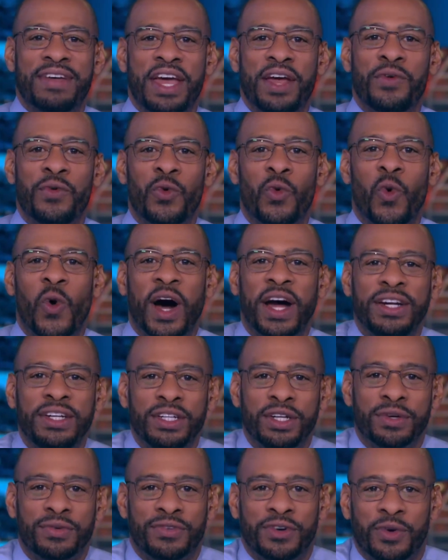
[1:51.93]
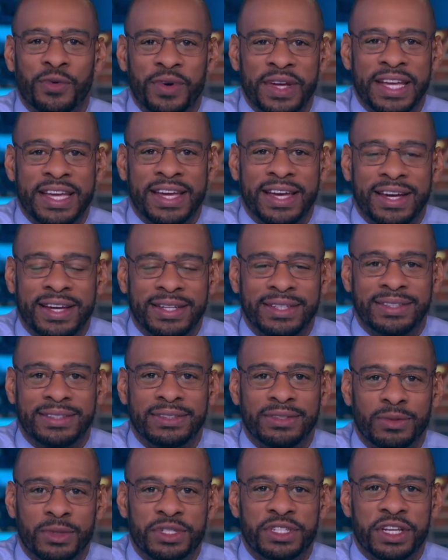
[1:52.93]
a wonderful weekend.
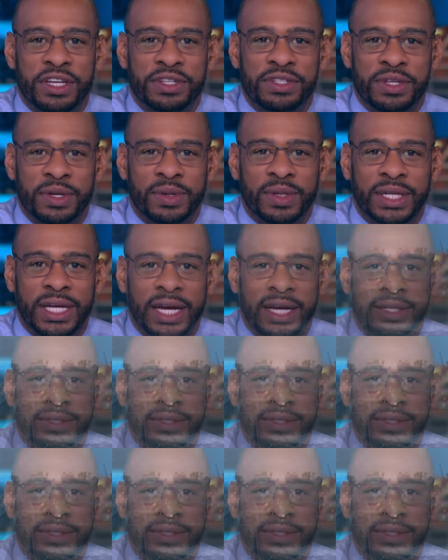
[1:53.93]
We'll see you soon.